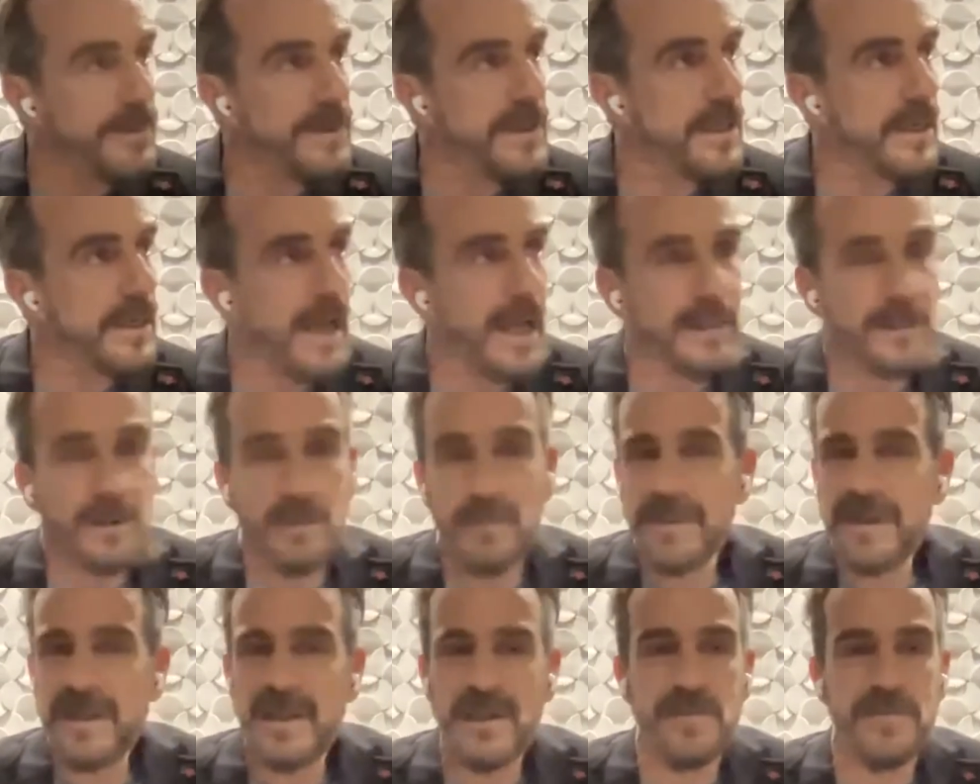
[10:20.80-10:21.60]
be at the
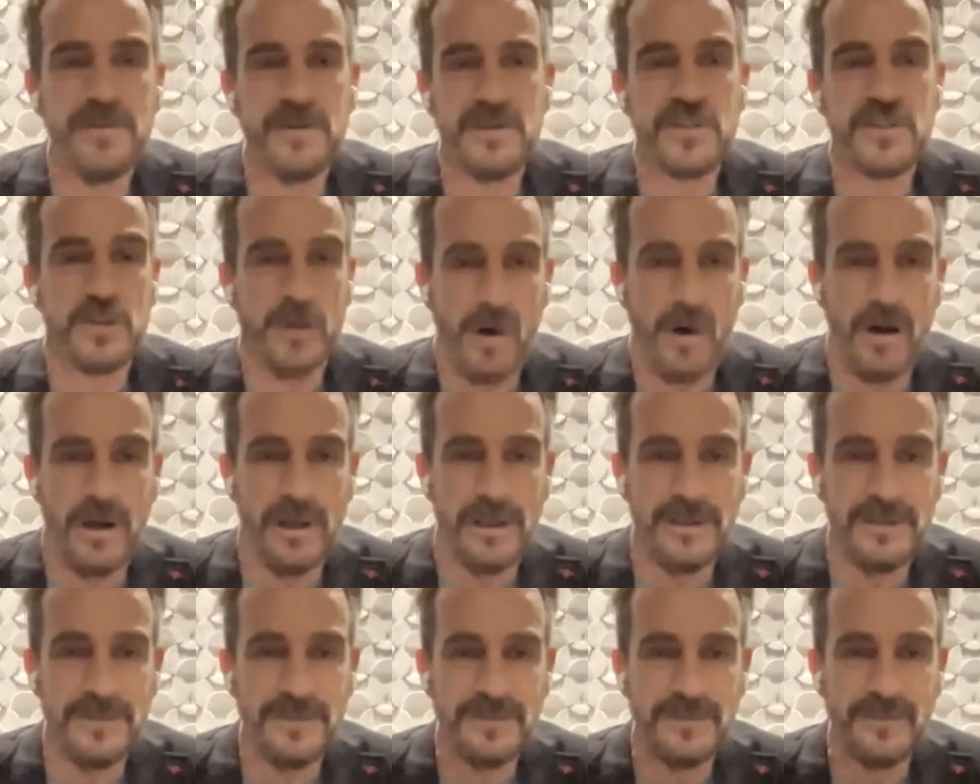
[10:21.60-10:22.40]
middle of a song
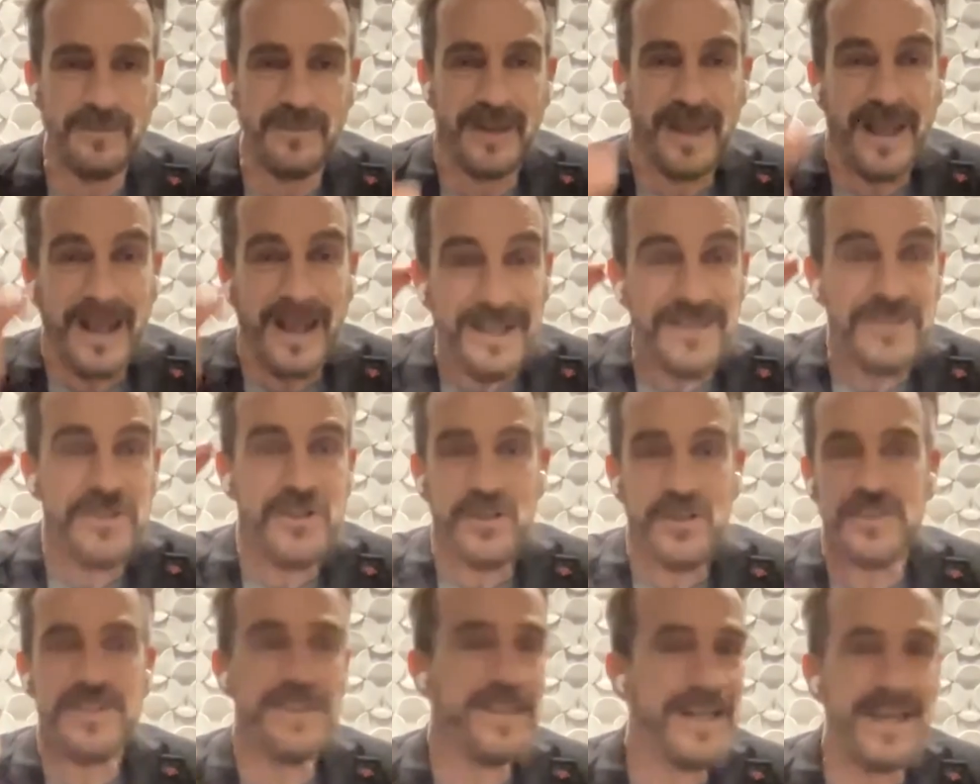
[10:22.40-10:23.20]
and
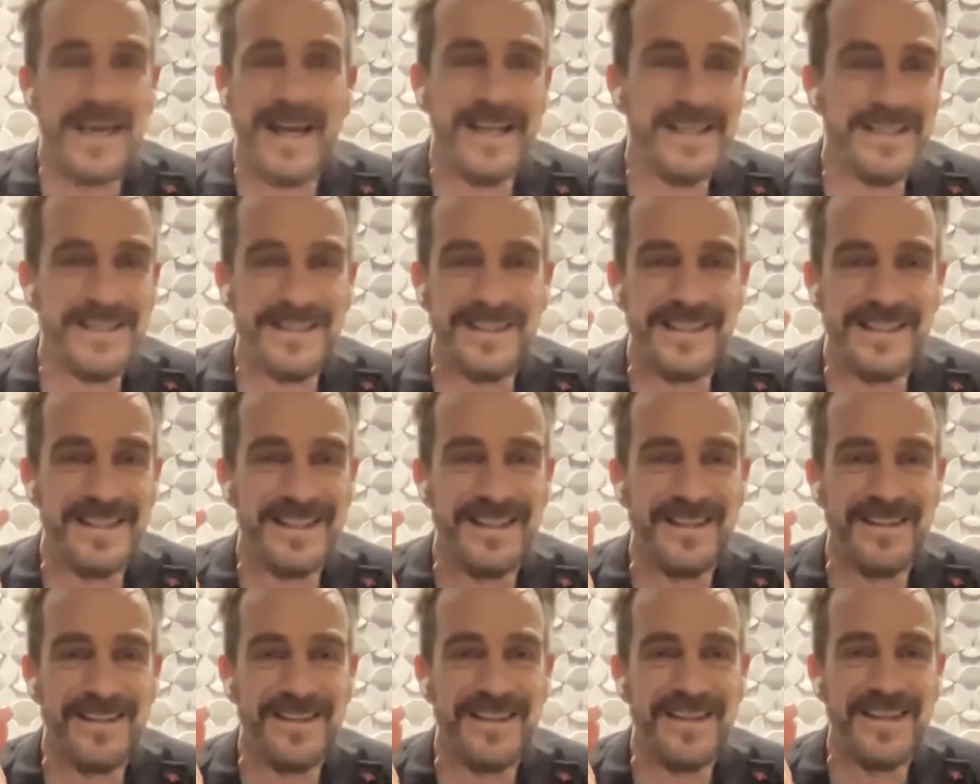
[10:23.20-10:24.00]
just get
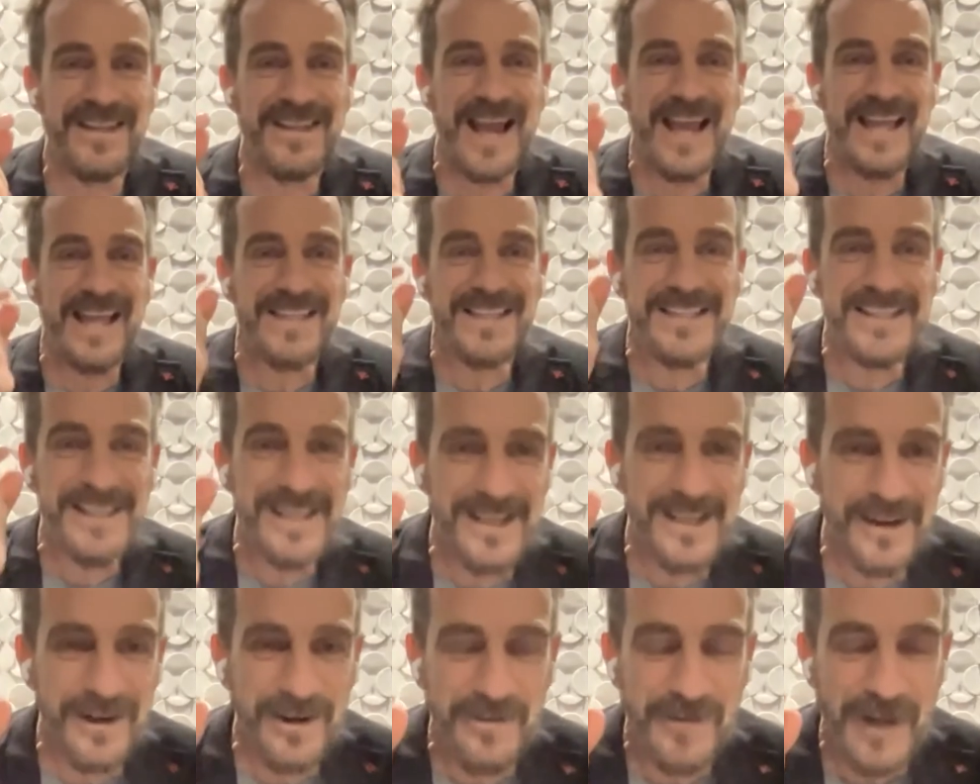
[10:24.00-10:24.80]
the
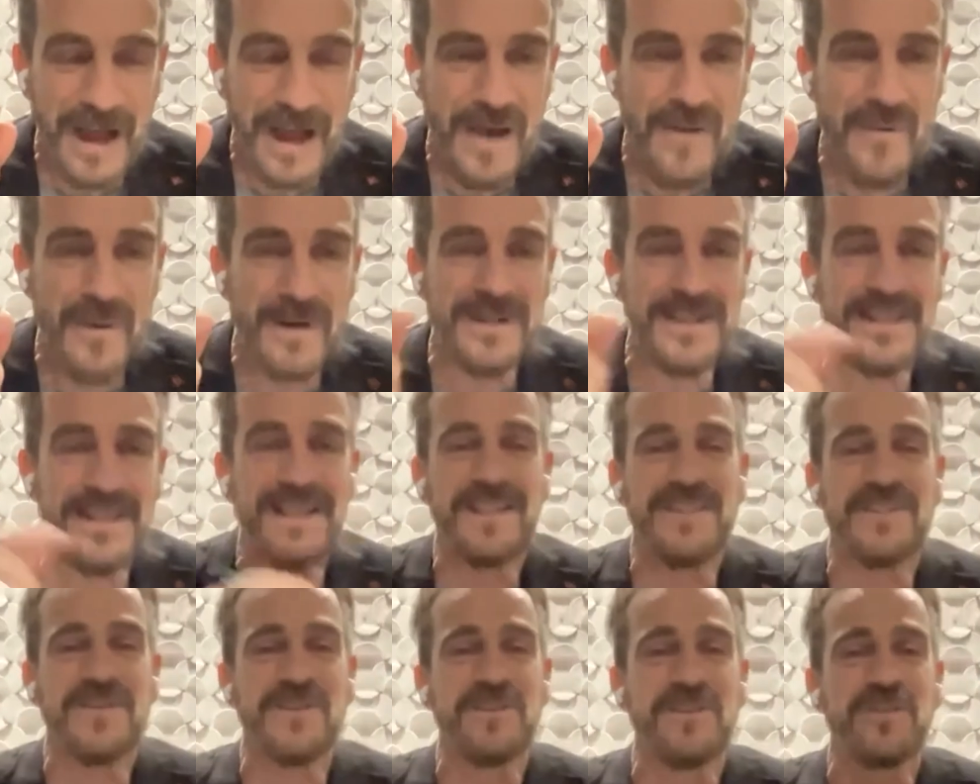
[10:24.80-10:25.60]
idea of how I
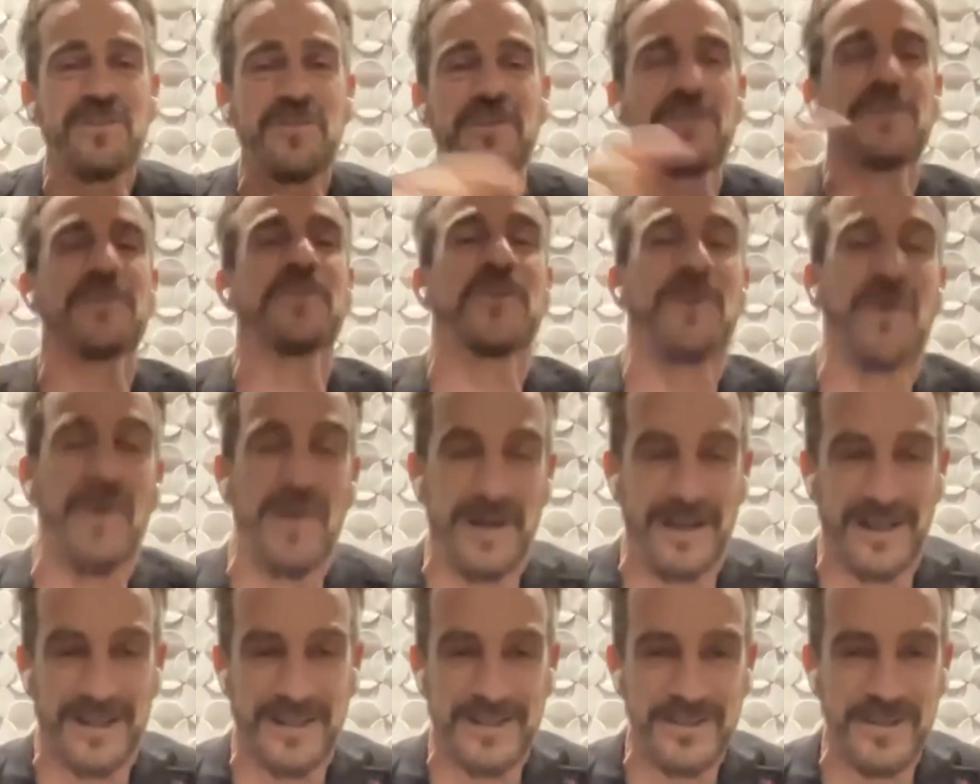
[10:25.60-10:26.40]
needed to do the
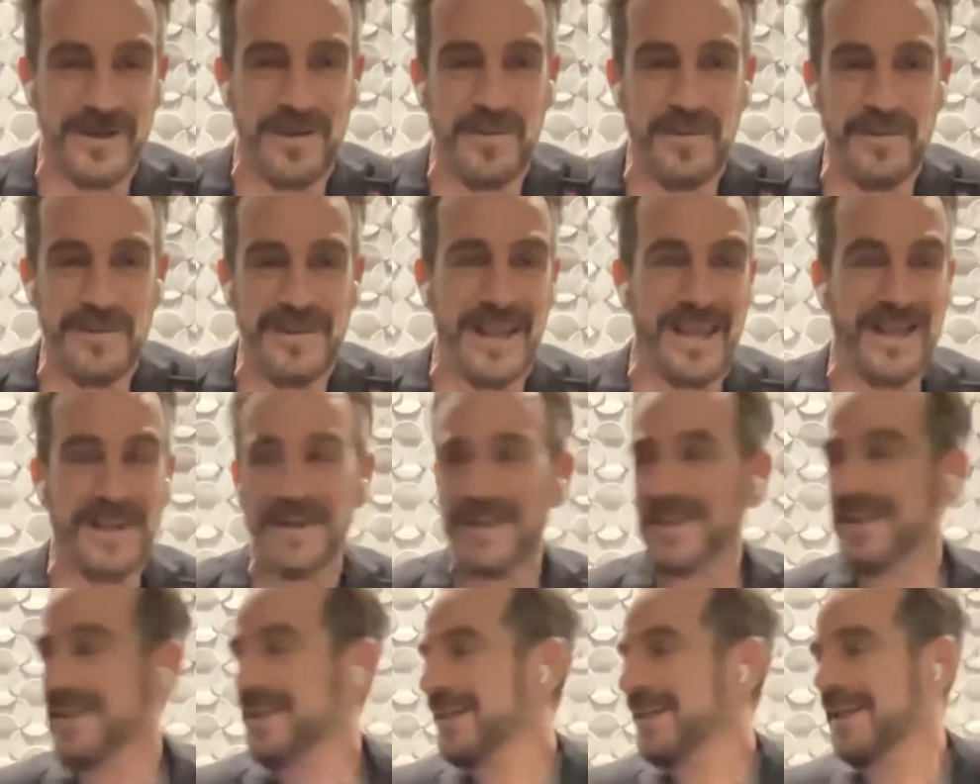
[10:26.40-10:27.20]
drawing. So I would be like,
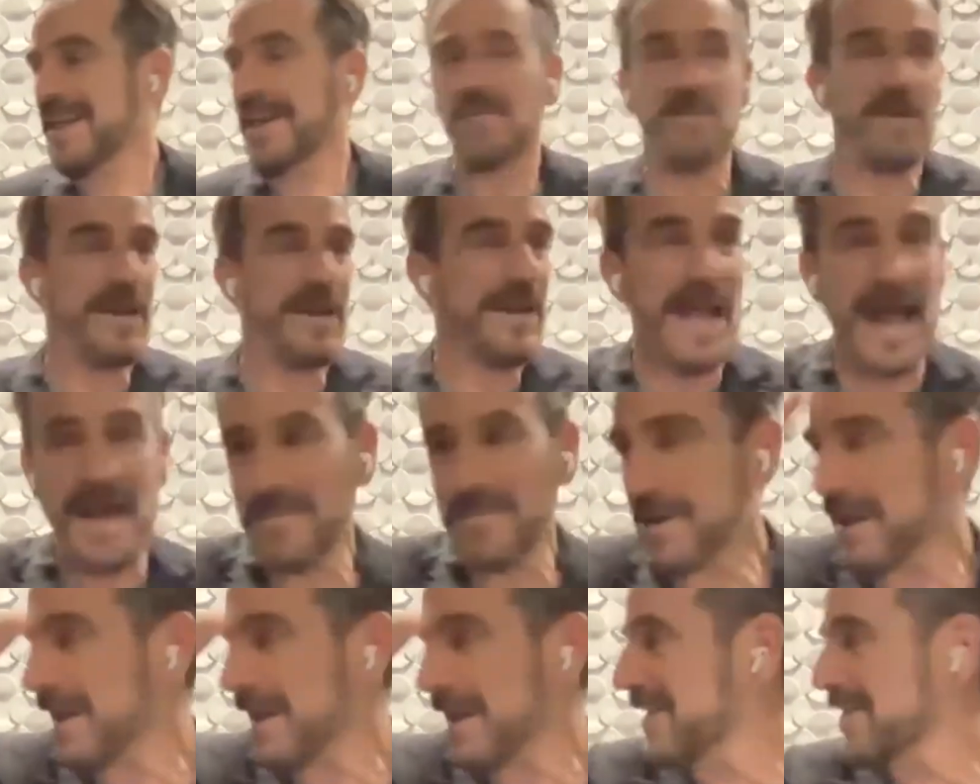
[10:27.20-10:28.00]
give me a
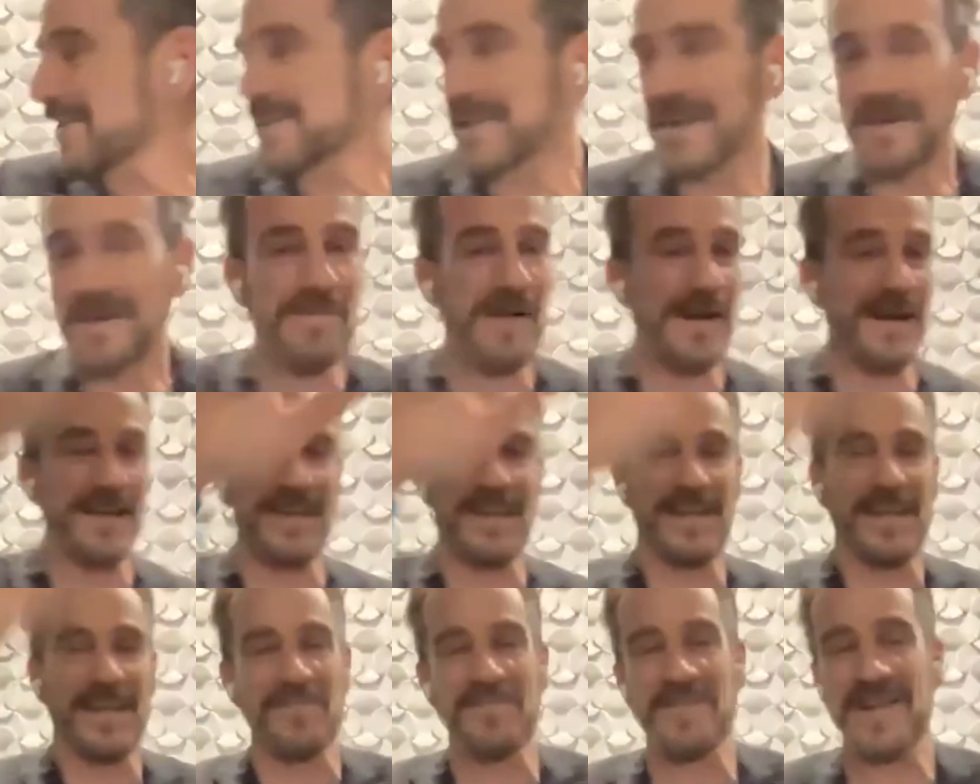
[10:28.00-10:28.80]
napkin, somebody
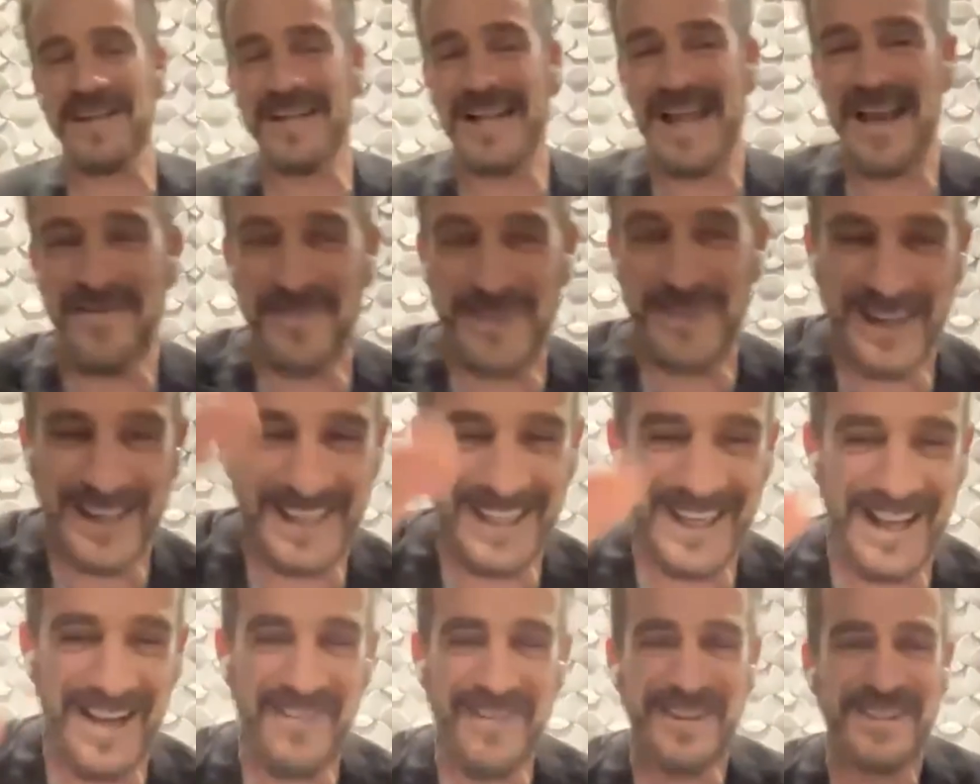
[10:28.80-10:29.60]
give me a napkin.
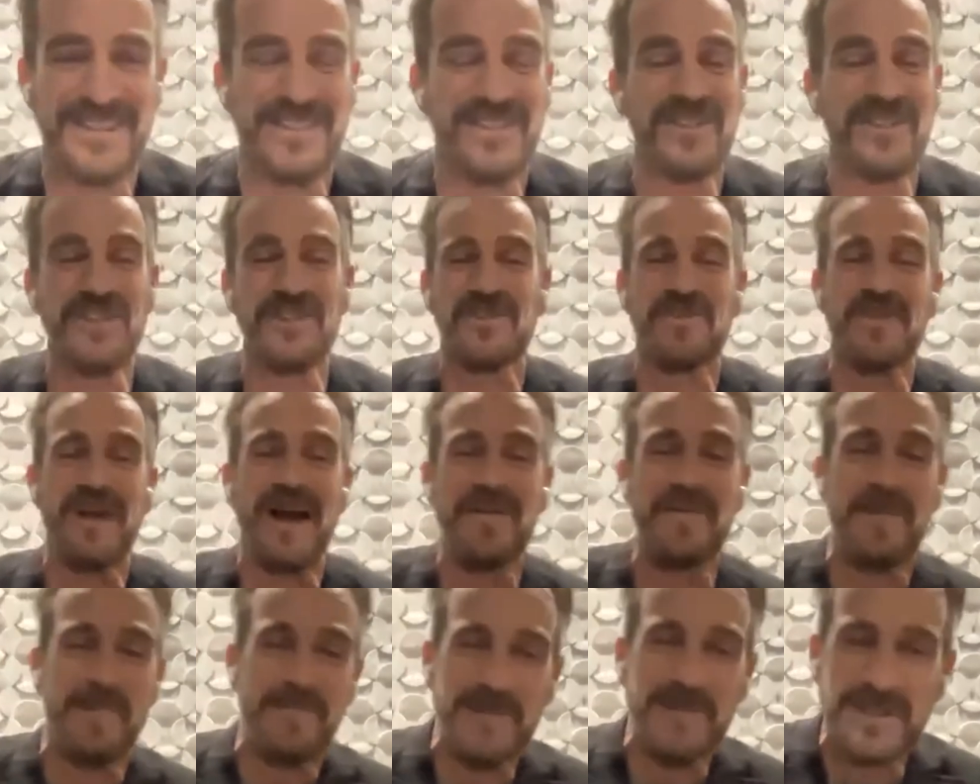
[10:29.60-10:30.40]
And I would just
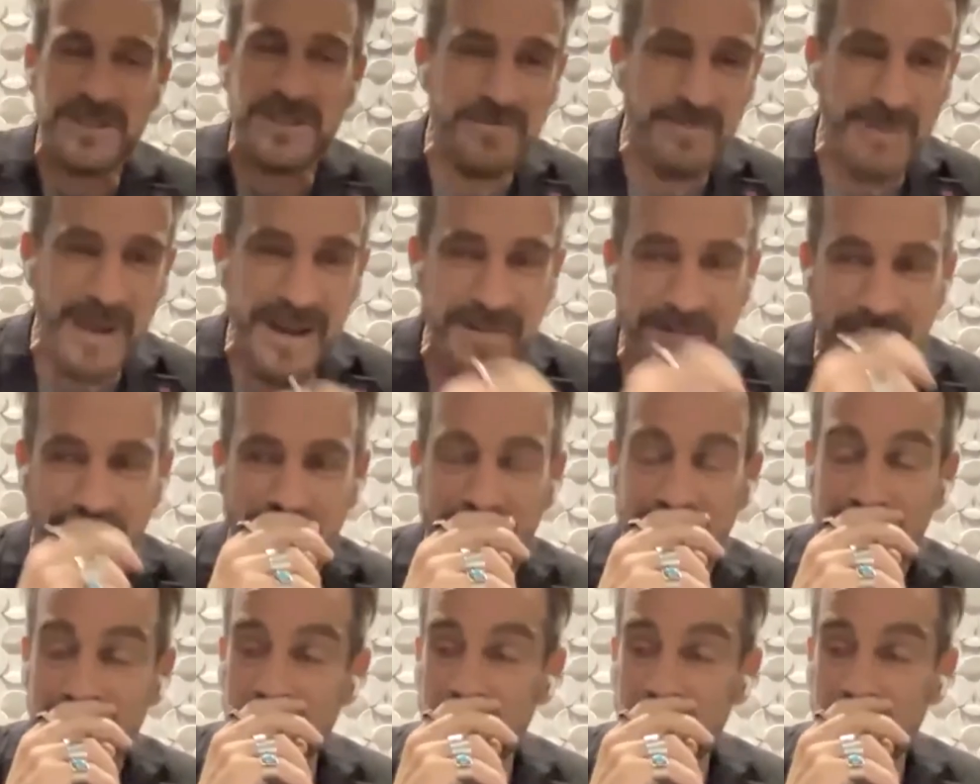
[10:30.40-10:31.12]
grab a piece of paper